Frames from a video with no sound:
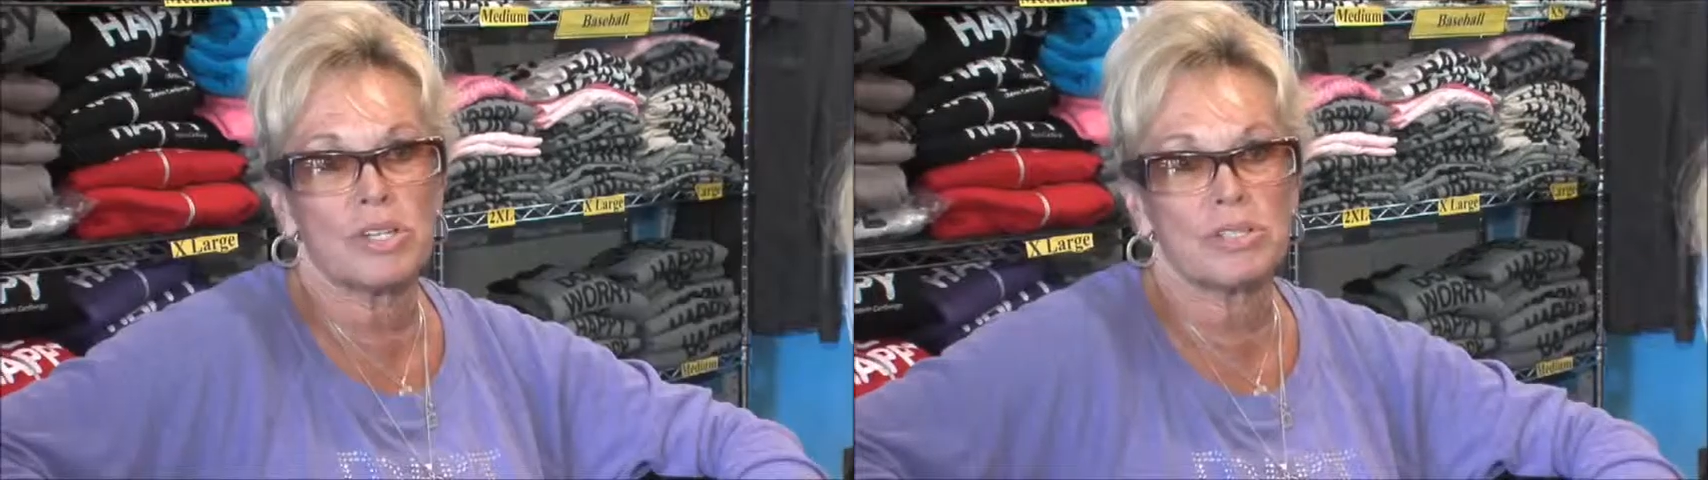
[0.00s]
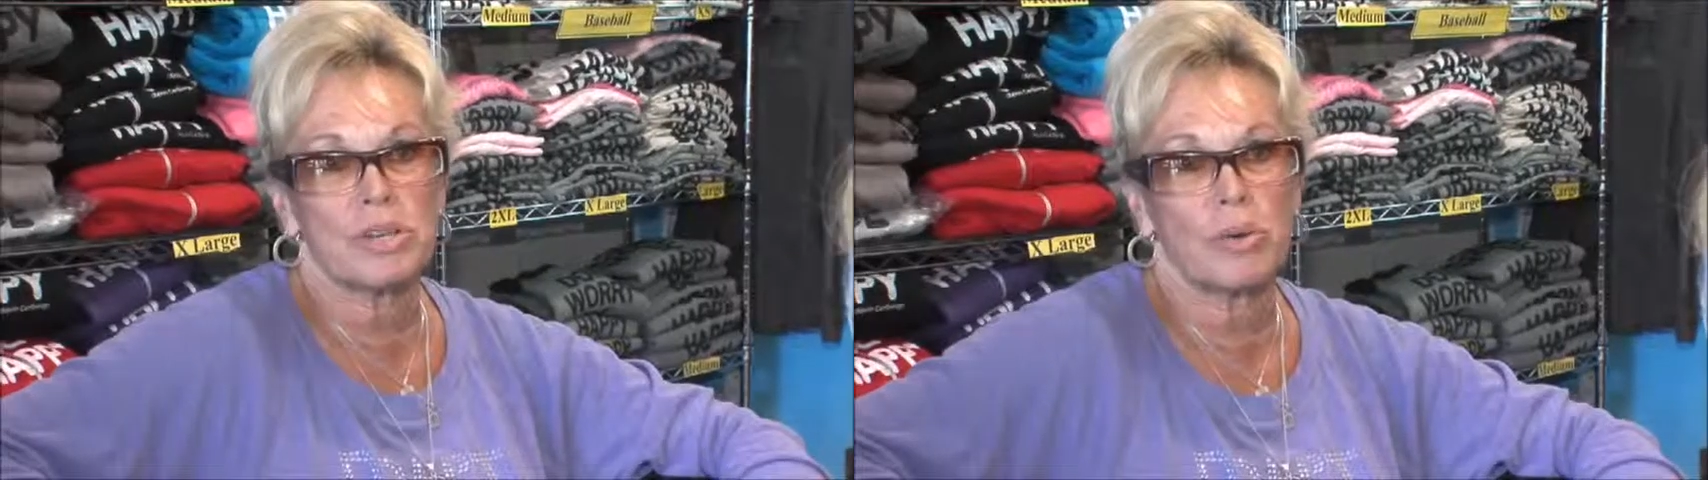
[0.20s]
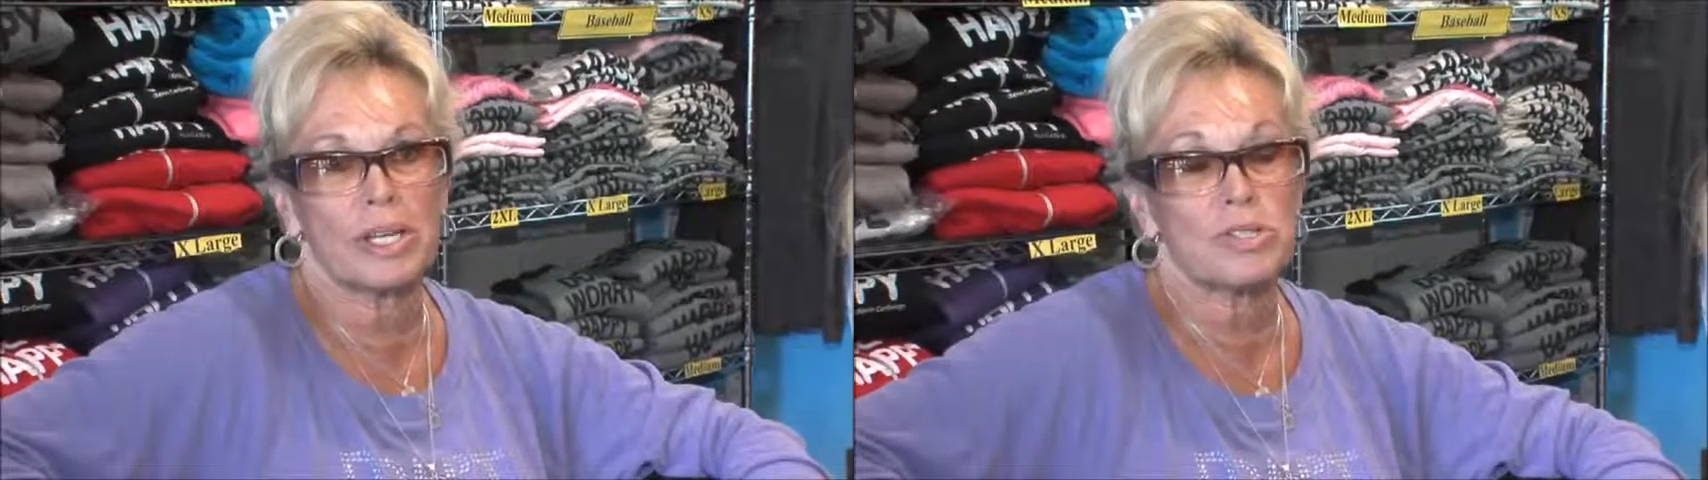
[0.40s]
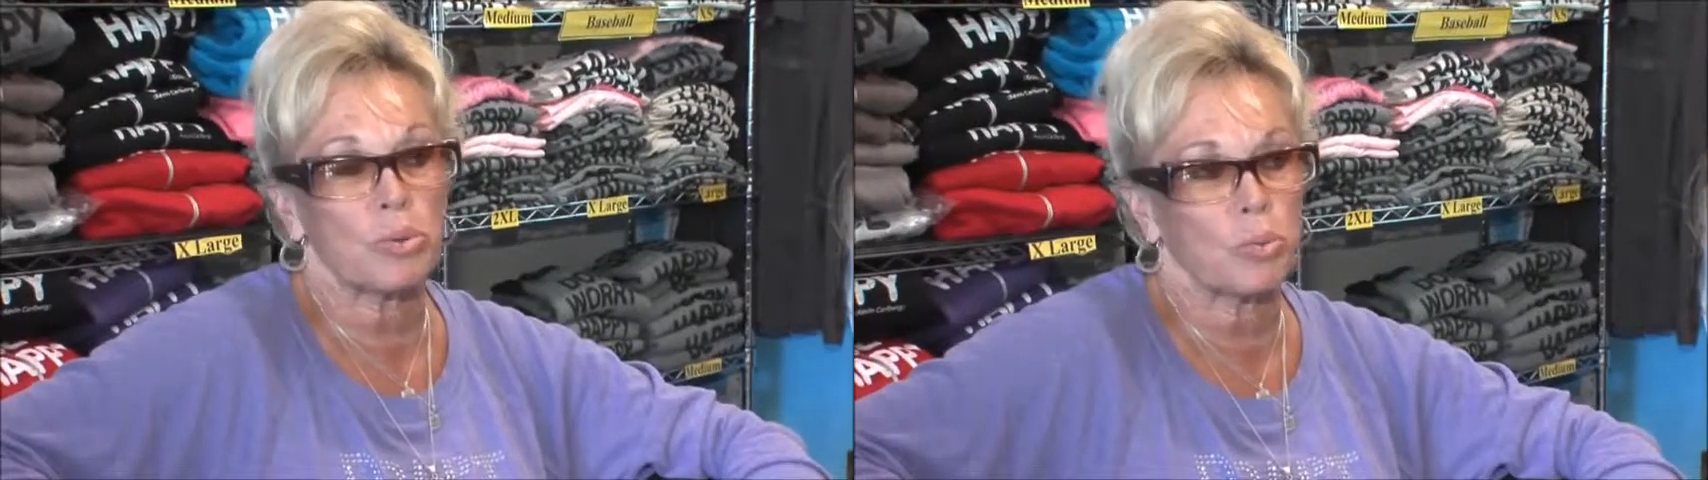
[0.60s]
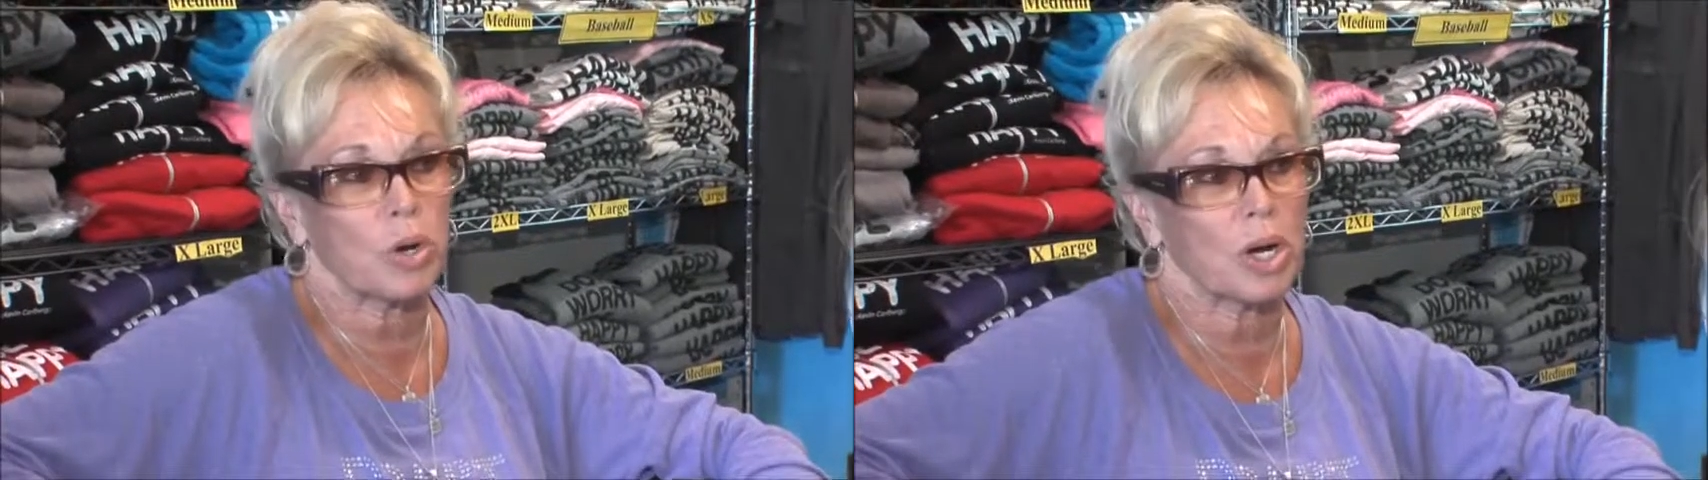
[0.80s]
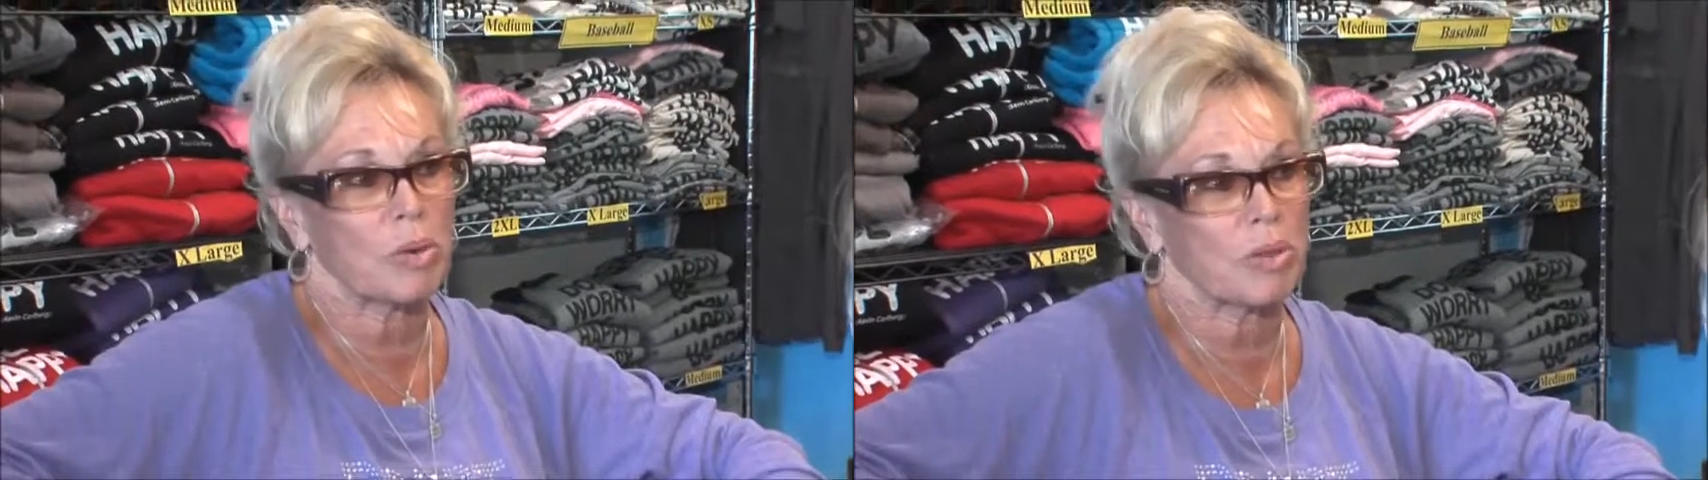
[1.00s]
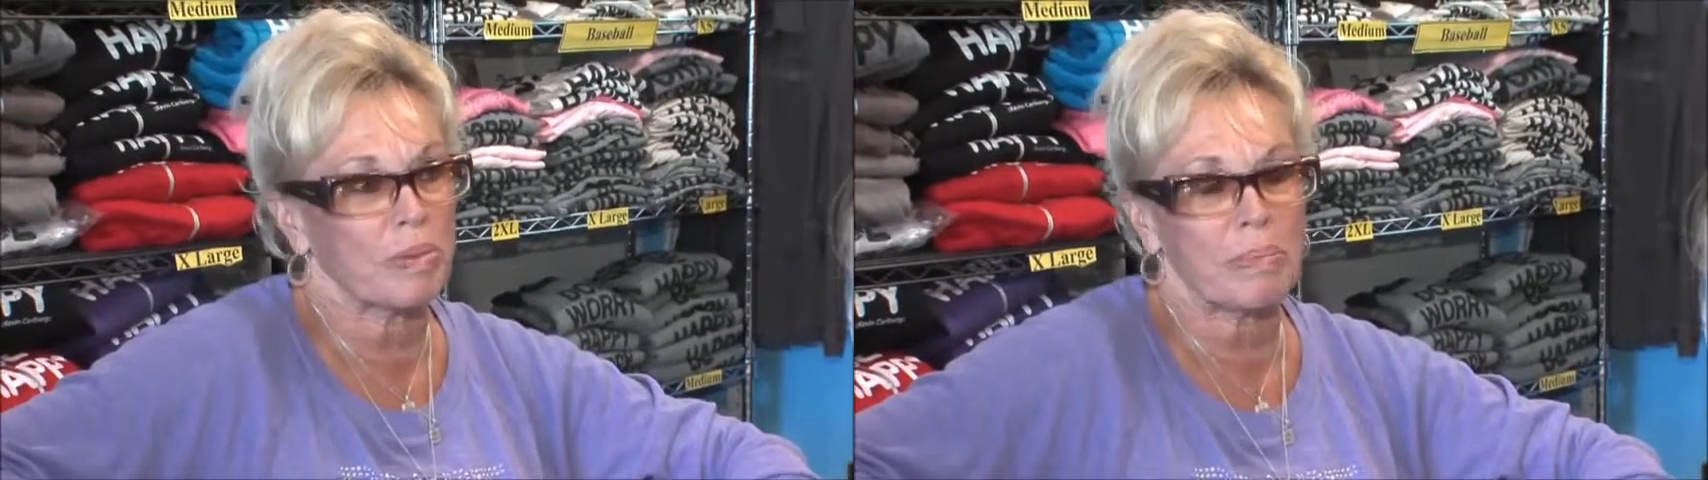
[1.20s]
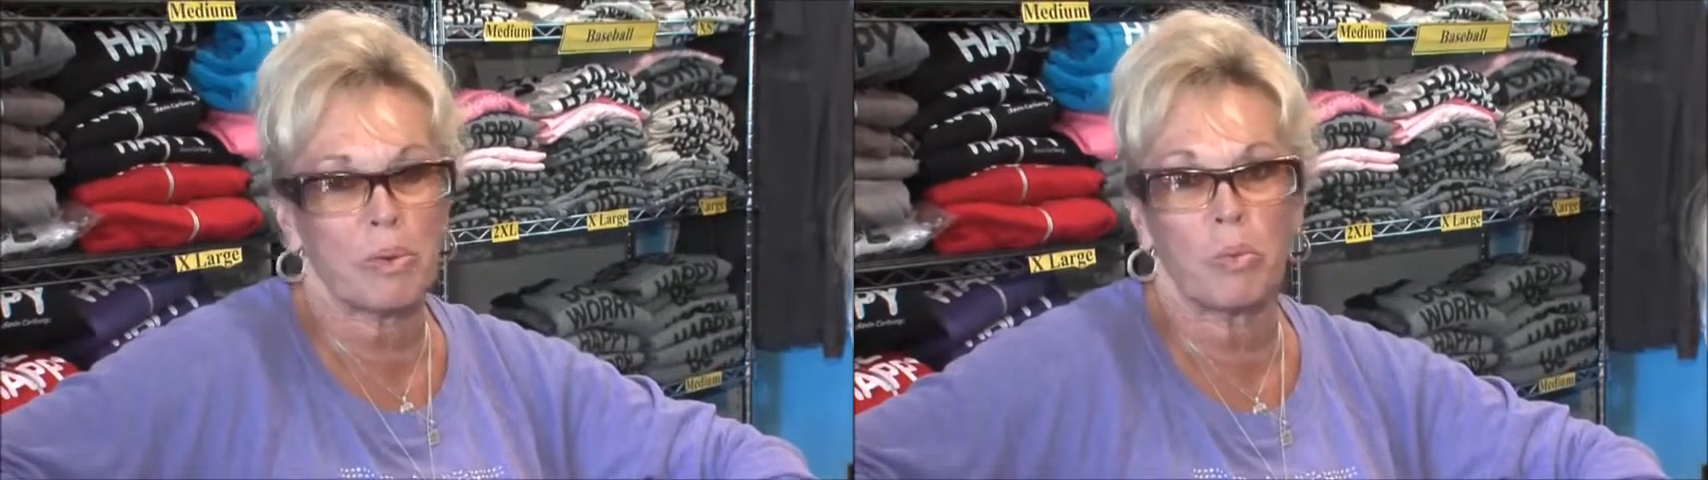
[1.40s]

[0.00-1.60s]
just going to work with people